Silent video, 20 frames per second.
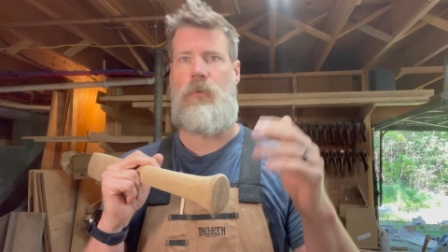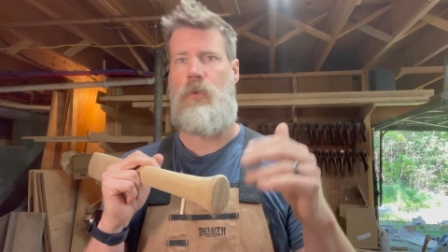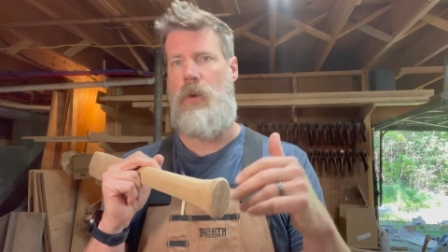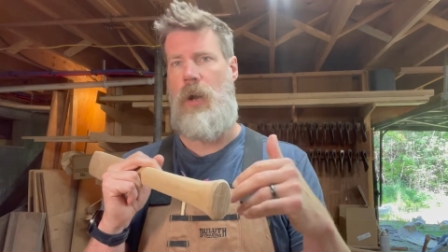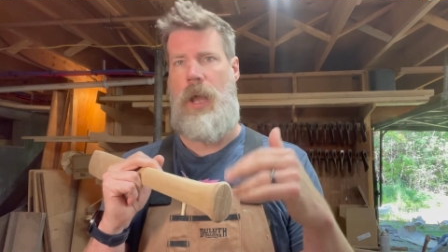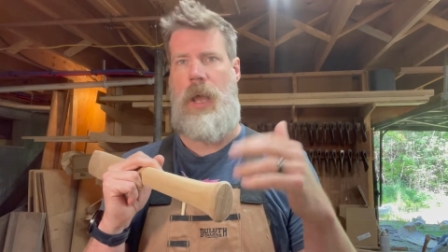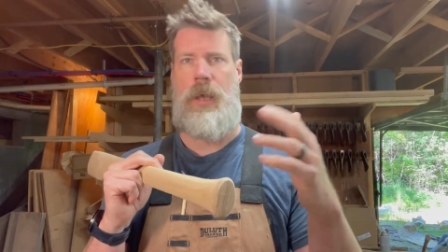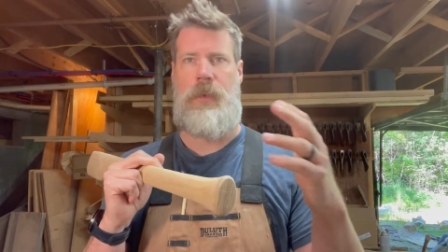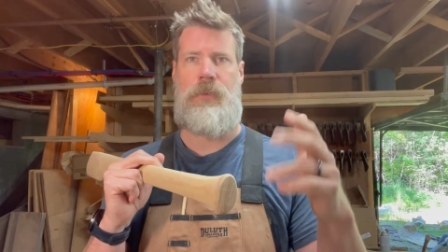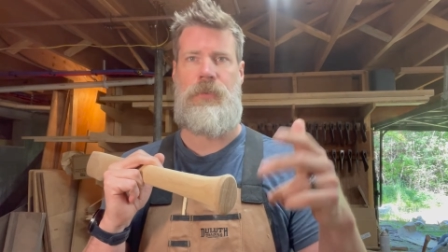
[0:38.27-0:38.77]

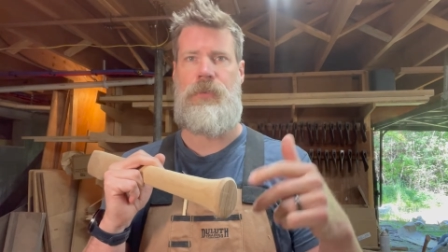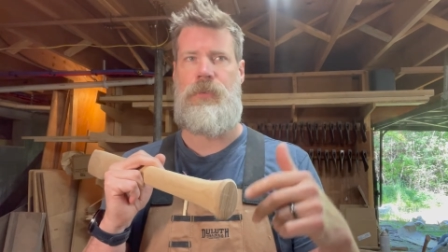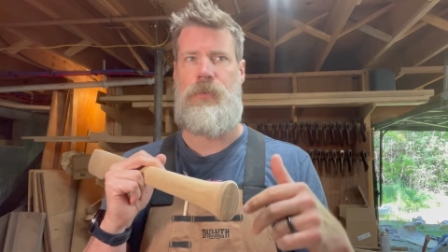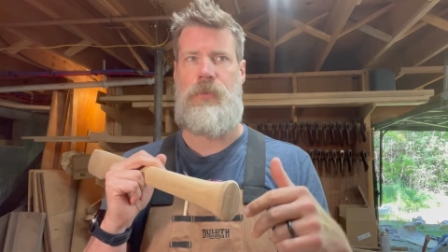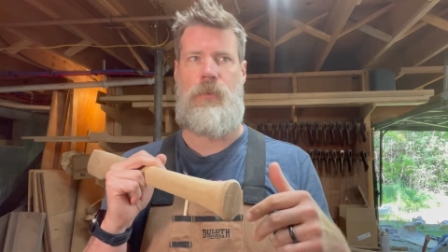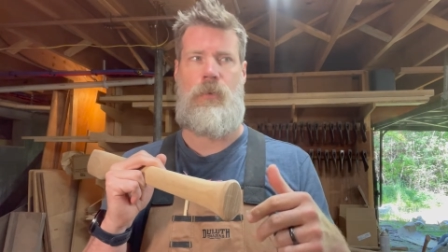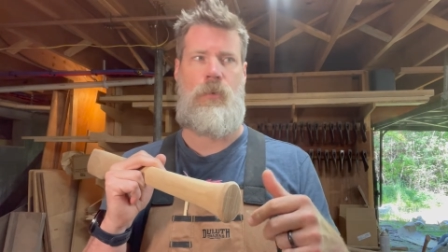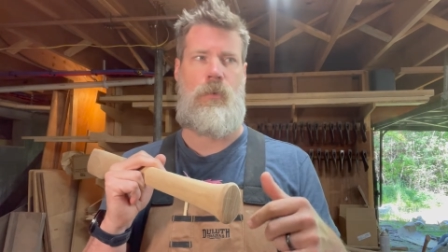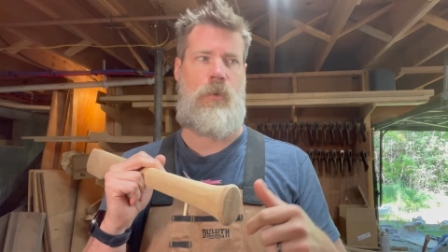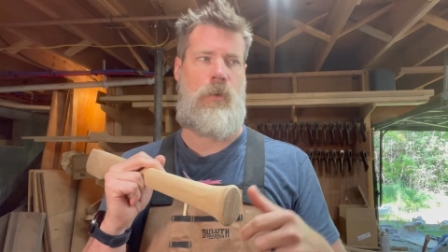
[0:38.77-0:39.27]

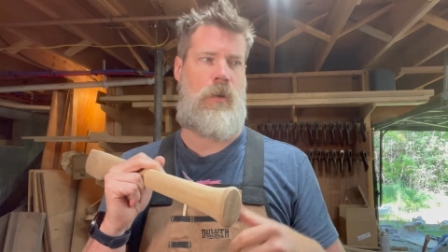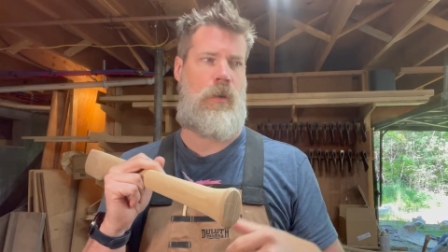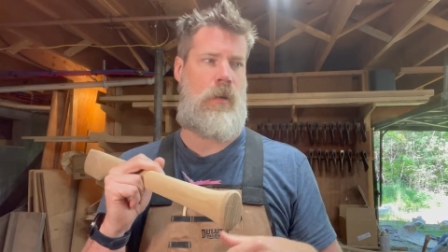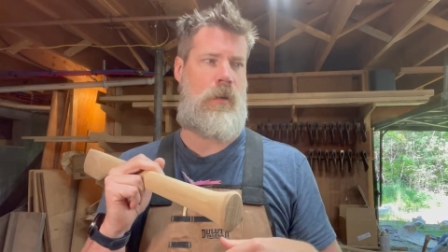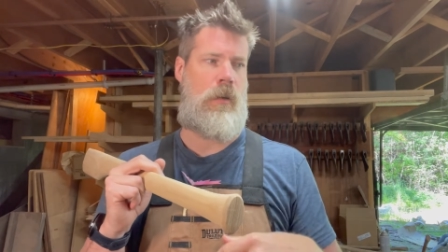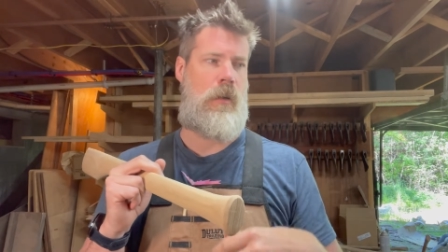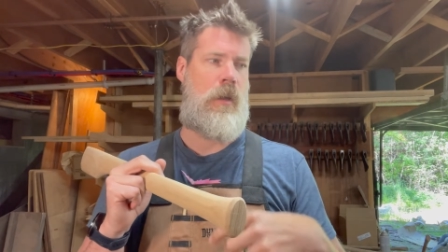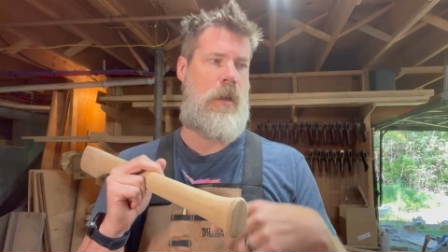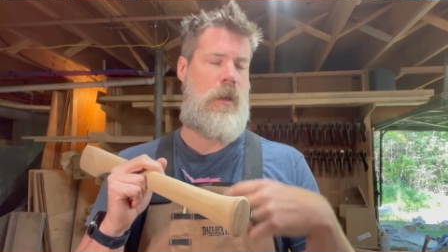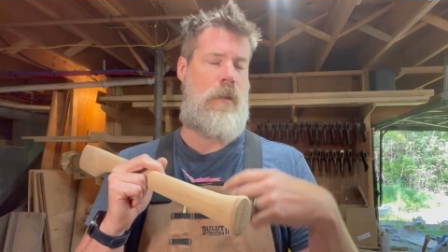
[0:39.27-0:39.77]
cracks,
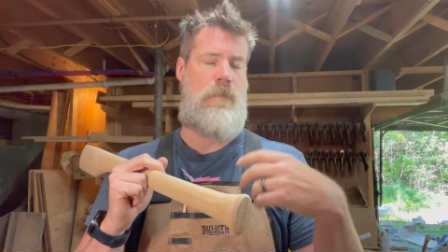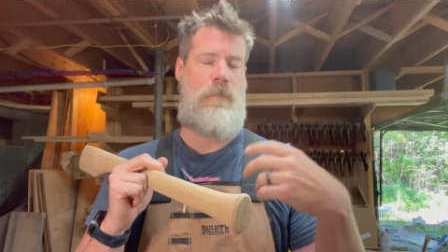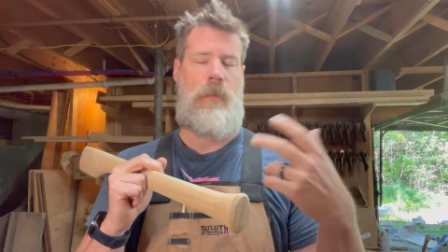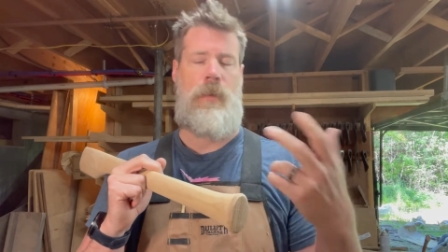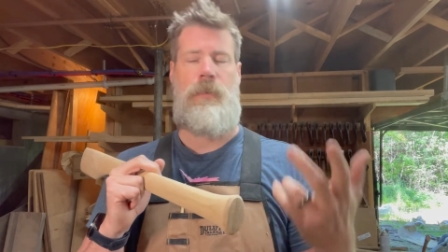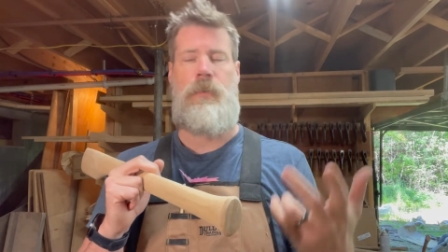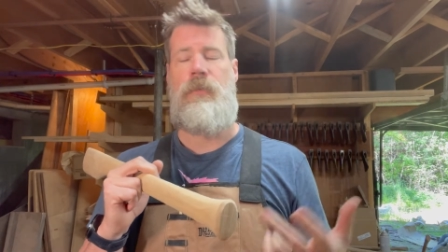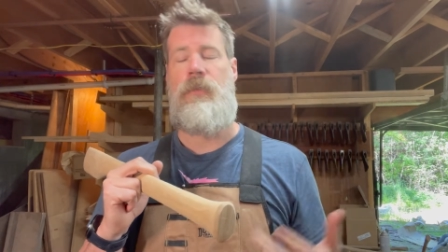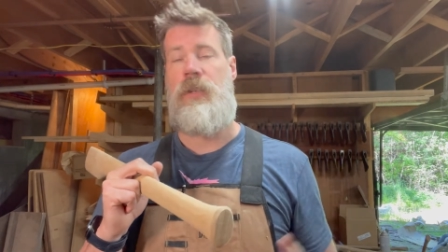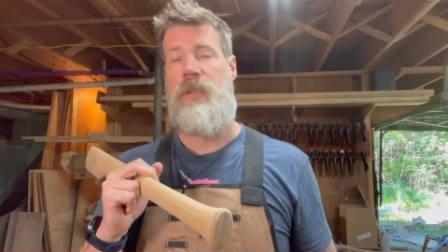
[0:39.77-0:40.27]
or
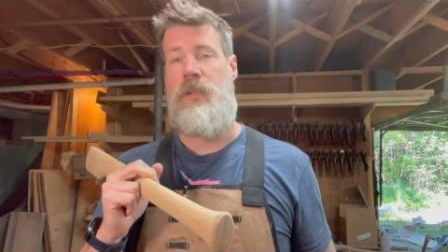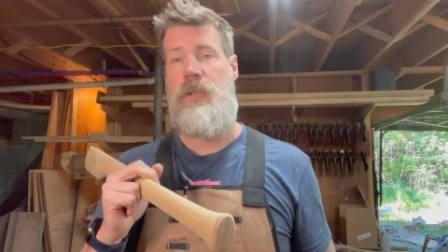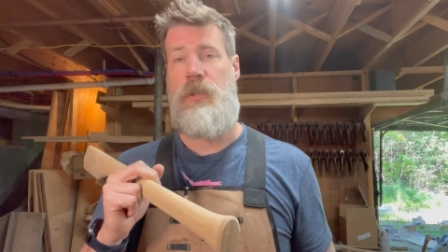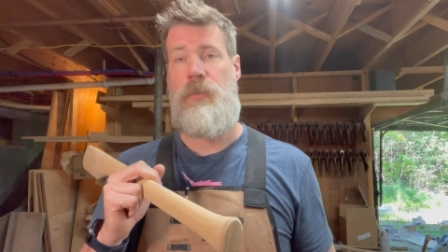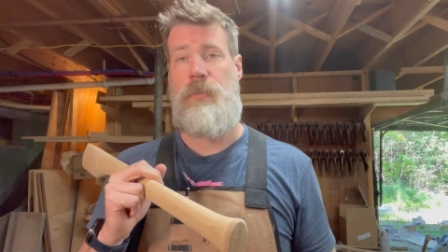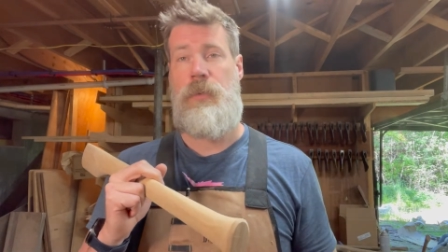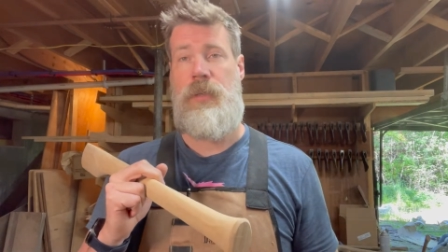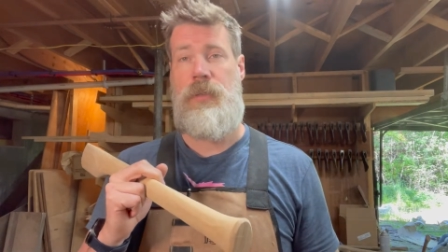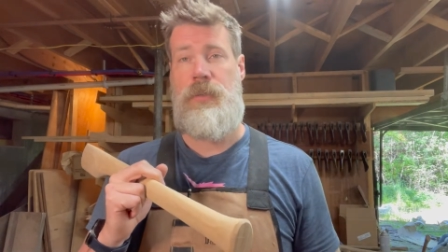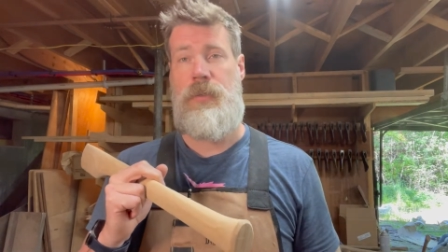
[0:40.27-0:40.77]
maybe
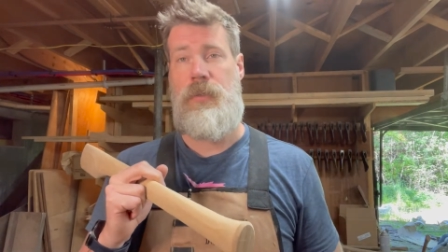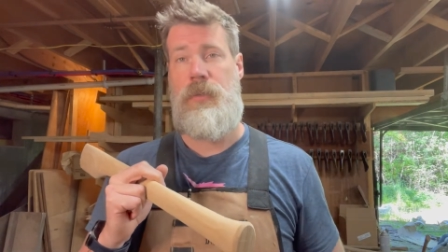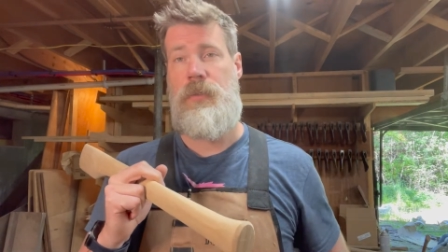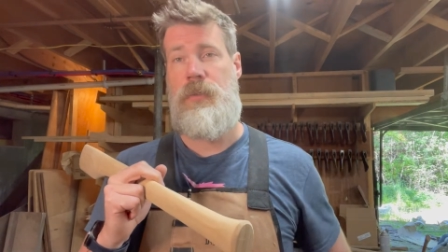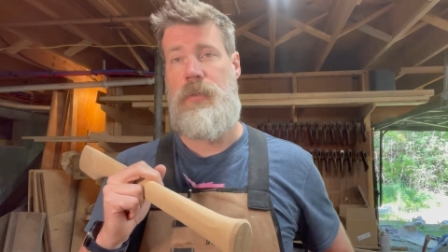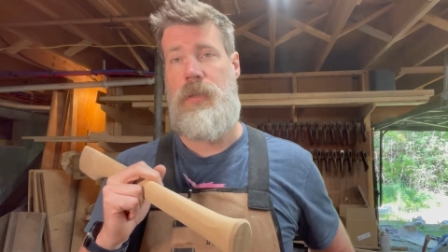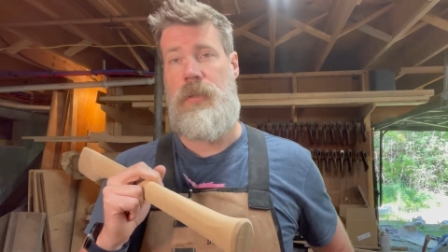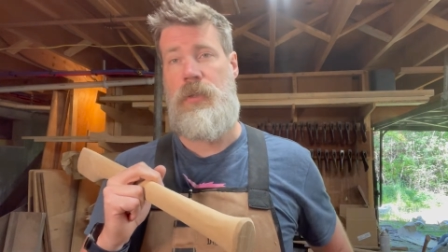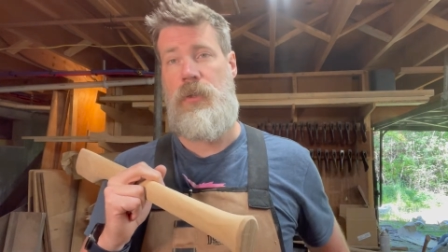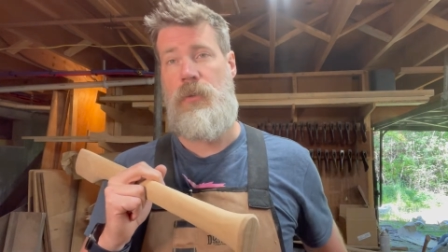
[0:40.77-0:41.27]
vintage
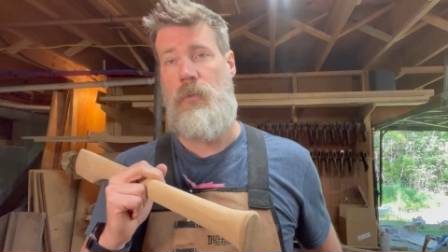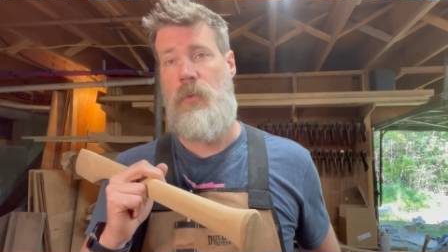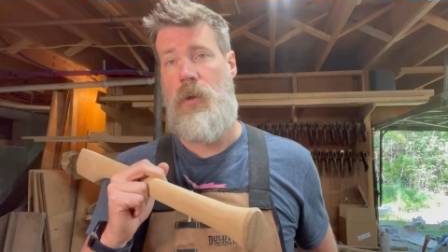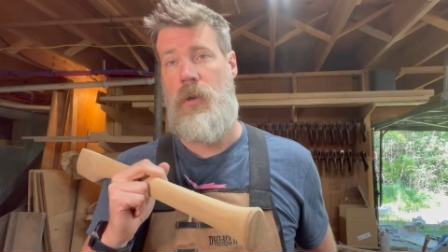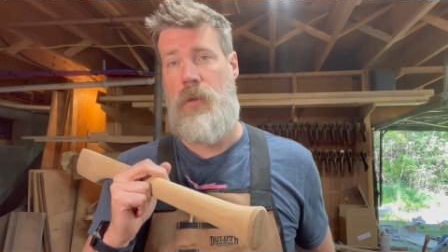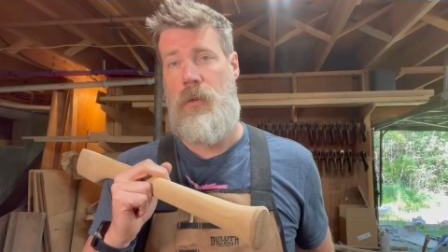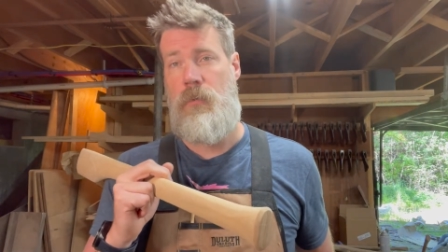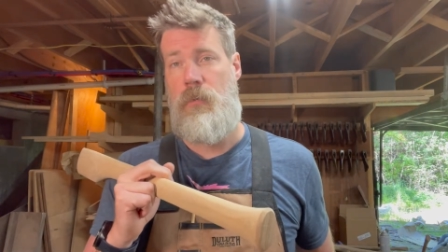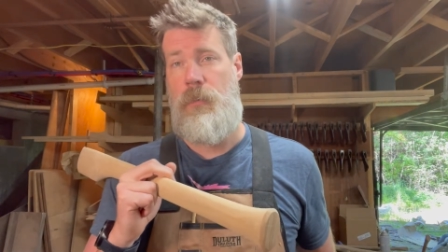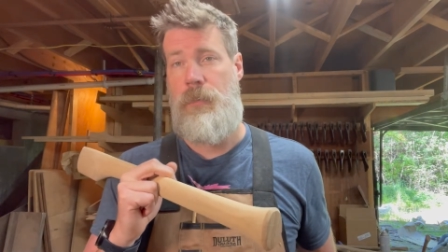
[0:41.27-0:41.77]
pieces that you
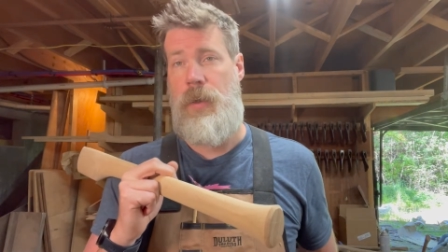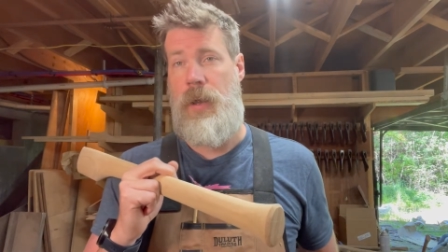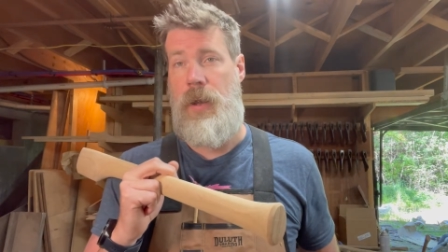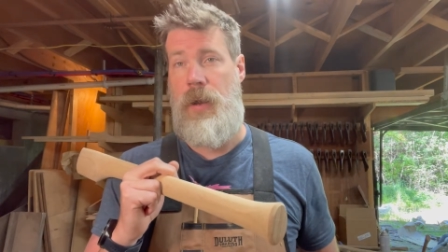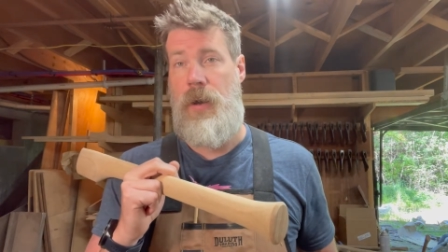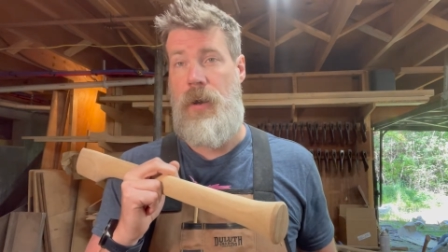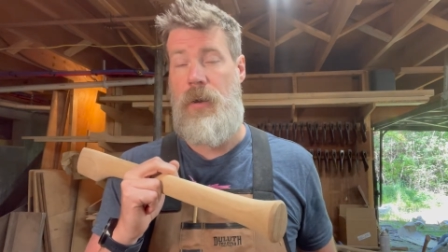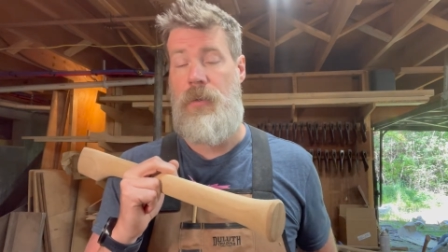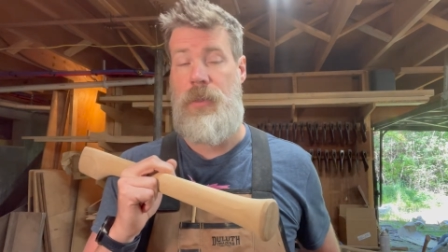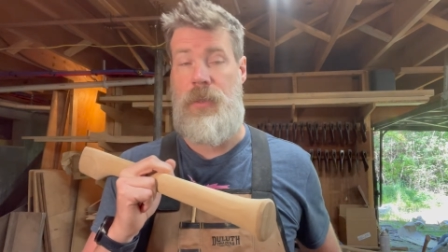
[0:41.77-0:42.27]
want to
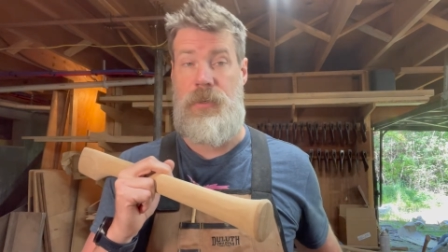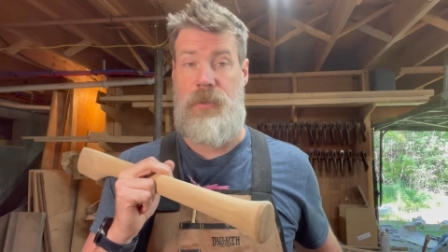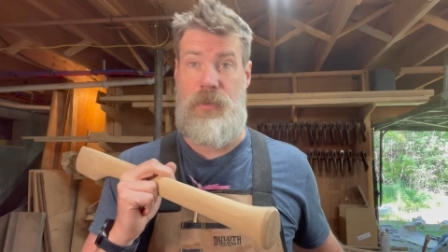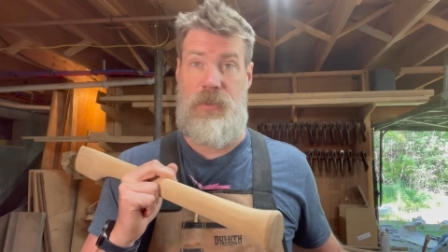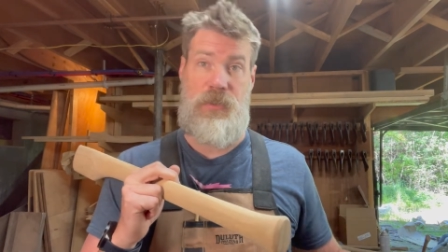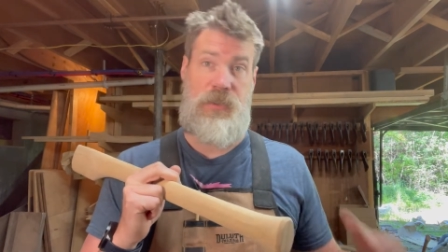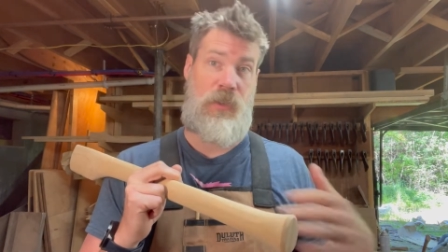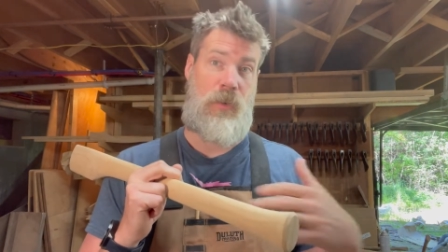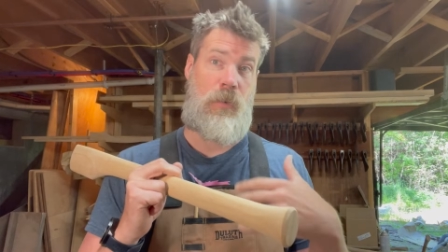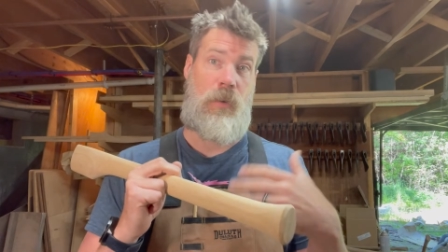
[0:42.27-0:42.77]
repair
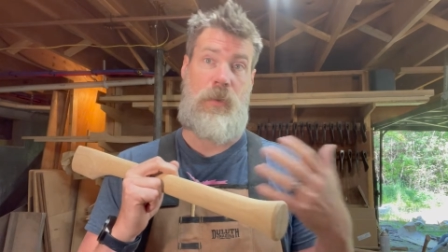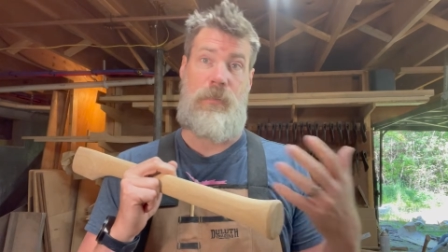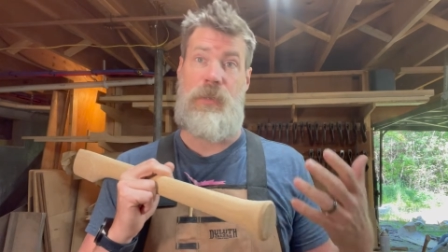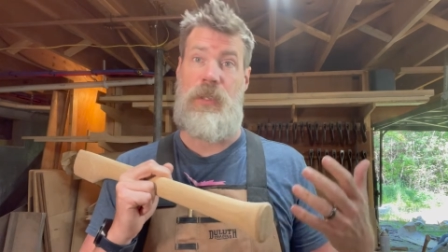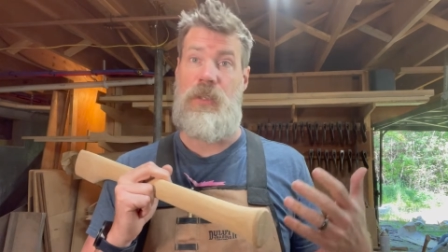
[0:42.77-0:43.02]
that still want to